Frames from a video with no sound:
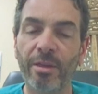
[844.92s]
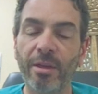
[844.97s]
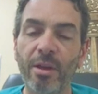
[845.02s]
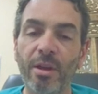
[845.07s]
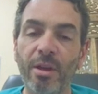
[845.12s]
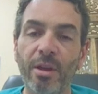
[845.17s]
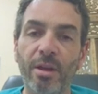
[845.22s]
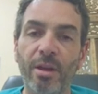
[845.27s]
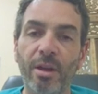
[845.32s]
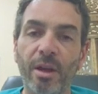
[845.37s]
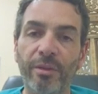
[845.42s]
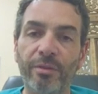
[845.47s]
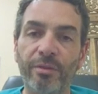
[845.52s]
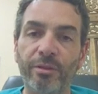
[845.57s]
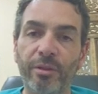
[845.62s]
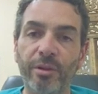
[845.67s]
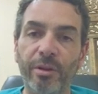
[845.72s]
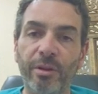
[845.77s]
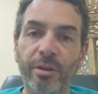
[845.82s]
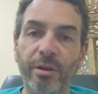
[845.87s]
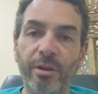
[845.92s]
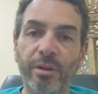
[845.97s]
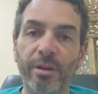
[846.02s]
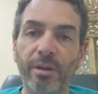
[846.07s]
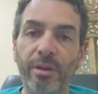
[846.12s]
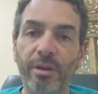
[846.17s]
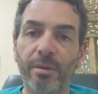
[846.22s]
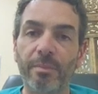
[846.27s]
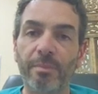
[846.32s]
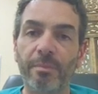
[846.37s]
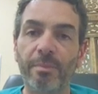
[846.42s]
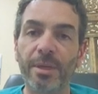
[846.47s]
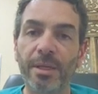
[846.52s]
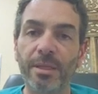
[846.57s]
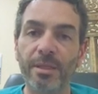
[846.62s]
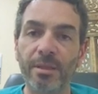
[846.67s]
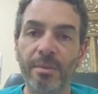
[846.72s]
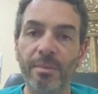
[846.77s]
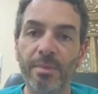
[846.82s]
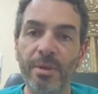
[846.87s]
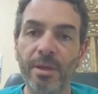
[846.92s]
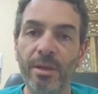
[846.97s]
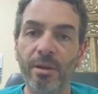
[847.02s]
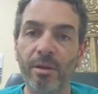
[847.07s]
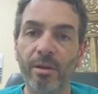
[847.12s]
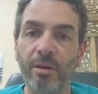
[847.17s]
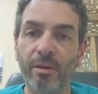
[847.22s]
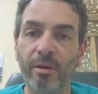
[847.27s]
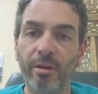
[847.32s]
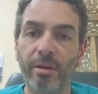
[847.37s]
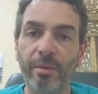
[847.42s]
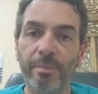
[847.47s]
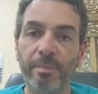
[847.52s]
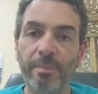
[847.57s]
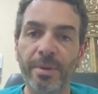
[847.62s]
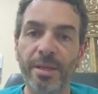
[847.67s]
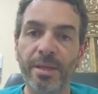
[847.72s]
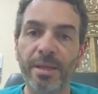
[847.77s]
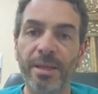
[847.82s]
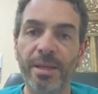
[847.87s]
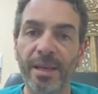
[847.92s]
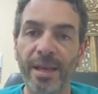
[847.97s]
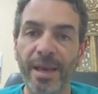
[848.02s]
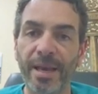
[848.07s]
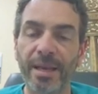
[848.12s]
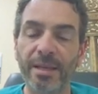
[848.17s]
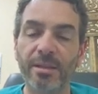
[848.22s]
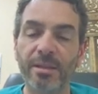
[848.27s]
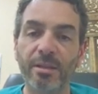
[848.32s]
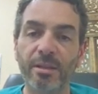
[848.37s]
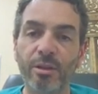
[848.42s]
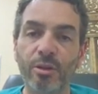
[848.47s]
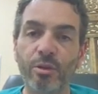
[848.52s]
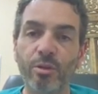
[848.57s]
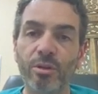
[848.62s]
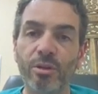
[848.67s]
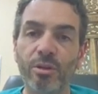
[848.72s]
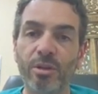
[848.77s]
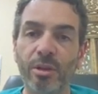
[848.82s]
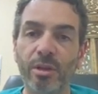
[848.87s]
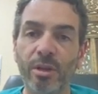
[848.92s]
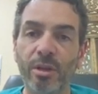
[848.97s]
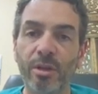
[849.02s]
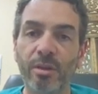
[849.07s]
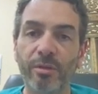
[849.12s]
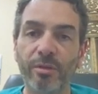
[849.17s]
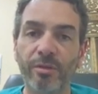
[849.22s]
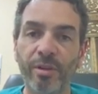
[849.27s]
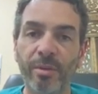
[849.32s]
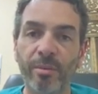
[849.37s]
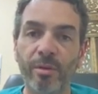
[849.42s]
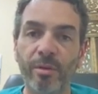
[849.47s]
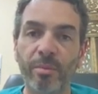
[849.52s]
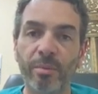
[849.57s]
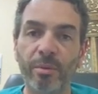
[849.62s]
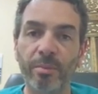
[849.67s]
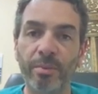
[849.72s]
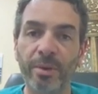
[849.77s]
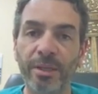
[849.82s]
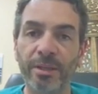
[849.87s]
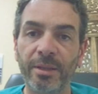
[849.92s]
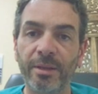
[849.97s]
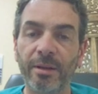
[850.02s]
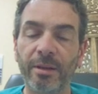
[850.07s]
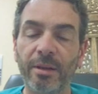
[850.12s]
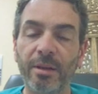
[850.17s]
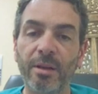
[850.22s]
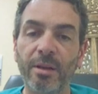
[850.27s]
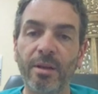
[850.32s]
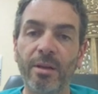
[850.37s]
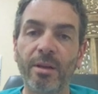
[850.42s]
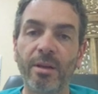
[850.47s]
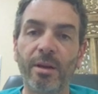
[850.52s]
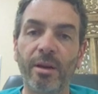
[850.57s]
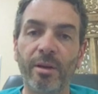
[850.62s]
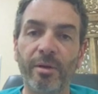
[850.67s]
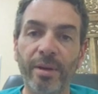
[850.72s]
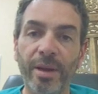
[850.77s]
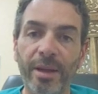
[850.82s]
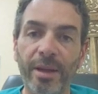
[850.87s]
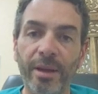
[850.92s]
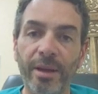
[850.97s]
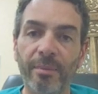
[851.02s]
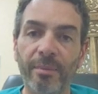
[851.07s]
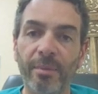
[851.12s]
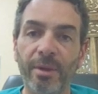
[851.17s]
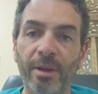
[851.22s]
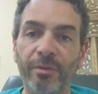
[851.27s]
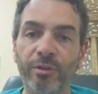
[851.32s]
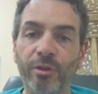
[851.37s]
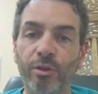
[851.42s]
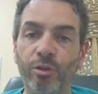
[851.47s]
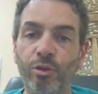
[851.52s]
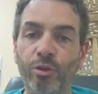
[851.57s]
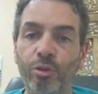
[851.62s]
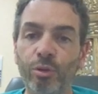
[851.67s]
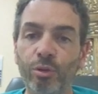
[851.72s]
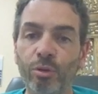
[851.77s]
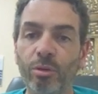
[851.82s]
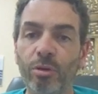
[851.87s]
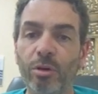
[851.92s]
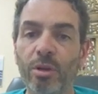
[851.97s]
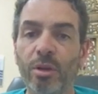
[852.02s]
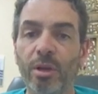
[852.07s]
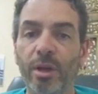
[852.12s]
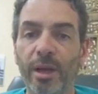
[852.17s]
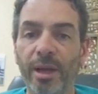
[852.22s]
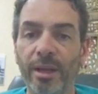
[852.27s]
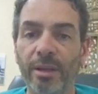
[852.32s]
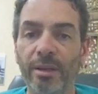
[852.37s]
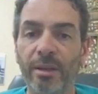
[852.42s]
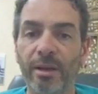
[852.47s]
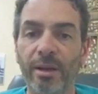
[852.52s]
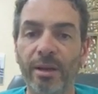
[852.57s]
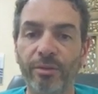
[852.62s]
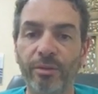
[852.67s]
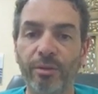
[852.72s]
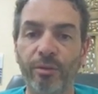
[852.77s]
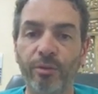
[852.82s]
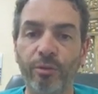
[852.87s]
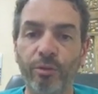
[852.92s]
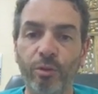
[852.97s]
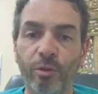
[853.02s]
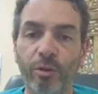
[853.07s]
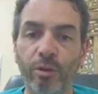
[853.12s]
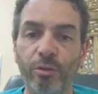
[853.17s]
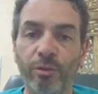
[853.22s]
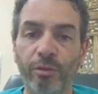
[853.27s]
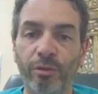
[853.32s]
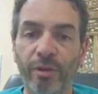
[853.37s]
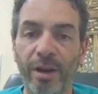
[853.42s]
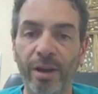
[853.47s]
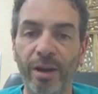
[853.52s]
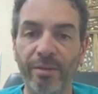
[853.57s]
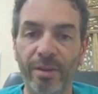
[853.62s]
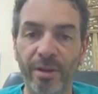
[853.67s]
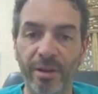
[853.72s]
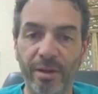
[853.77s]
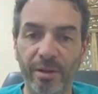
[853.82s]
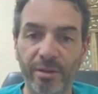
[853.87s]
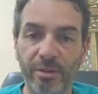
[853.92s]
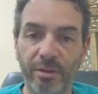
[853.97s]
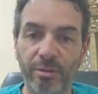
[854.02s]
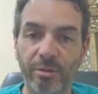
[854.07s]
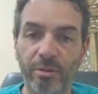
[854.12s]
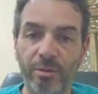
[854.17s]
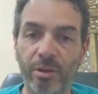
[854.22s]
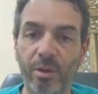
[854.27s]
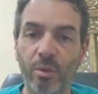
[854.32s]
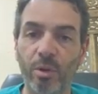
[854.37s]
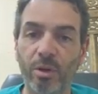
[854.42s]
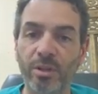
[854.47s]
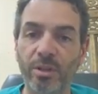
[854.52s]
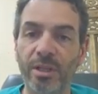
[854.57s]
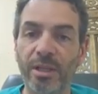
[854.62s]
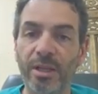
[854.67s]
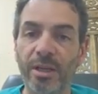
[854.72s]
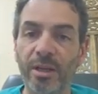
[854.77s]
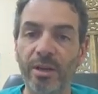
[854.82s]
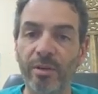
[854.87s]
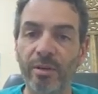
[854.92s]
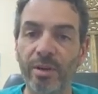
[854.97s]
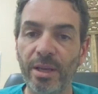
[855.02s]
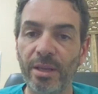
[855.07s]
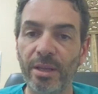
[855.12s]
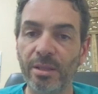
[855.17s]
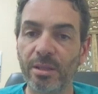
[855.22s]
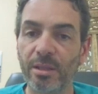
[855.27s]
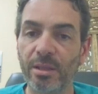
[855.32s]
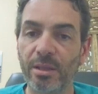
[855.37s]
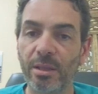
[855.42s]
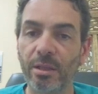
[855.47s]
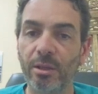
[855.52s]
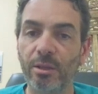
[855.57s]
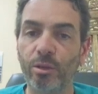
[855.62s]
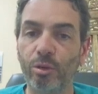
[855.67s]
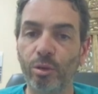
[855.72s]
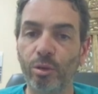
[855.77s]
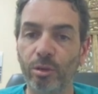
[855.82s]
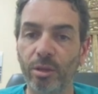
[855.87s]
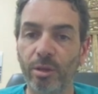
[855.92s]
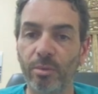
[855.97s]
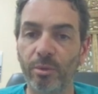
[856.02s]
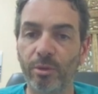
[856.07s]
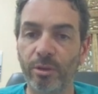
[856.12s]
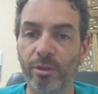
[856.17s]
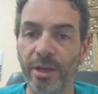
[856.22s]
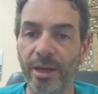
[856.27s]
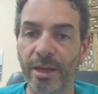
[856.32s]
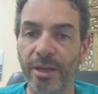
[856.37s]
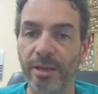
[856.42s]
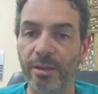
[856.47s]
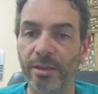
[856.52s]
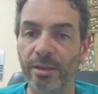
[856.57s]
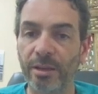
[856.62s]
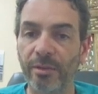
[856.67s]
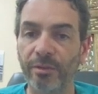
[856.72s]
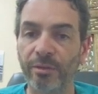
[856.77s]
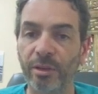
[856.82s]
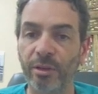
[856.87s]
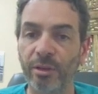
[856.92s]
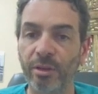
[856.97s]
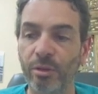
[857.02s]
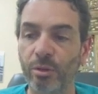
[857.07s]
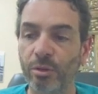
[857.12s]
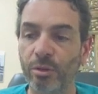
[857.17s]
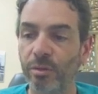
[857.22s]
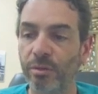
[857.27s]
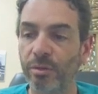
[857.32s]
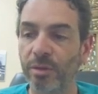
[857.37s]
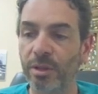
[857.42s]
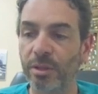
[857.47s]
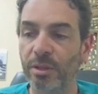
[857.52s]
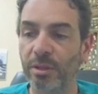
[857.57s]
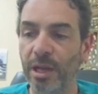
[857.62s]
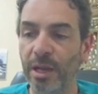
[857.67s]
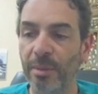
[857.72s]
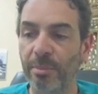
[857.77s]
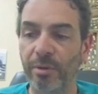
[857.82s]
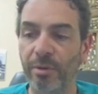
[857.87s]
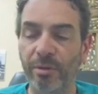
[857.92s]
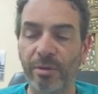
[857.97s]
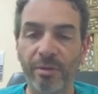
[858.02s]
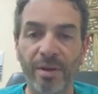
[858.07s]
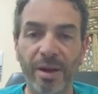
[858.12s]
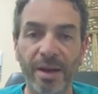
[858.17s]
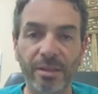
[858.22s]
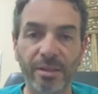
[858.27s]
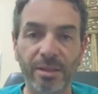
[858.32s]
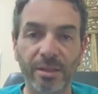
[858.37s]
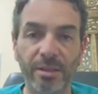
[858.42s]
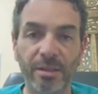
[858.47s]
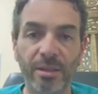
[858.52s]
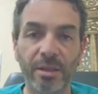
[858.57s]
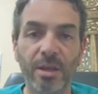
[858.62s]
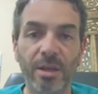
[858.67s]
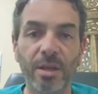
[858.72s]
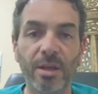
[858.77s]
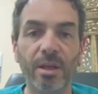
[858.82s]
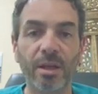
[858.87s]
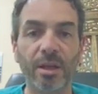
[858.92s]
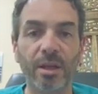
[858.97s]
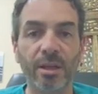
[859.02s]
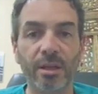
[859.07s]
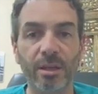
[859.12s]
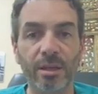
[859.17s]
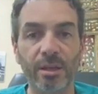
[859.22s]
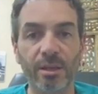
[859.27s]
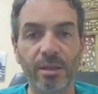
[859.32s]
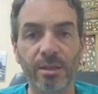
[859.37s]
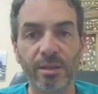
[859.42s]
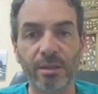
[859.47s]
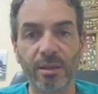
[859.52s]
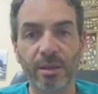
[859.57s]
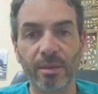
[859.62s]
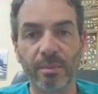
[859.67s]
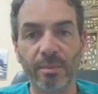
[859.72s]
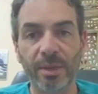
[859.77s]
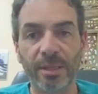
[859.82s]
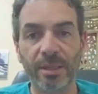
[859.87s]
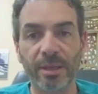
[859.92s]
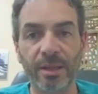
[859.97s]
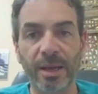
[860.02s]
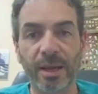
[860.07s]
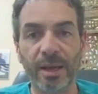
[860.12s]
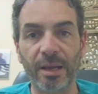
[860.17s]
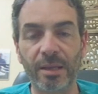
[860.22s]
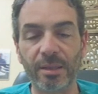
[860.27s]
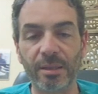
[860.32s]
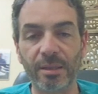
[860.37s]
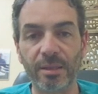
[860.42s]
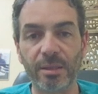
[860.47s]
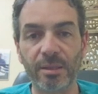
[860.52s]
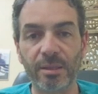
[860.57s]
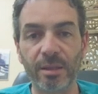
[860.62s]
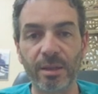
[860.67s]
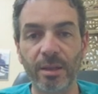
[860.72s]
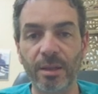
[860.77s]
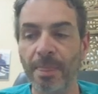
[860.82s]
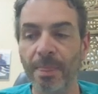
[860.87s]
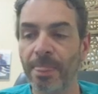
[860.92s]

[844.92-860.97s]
death after PCB or PES use in the femoral popliteal arena after 2 and after 4 to 5 years. So there was an increase in total mortality after the use of this type of devices in this meta-analysis.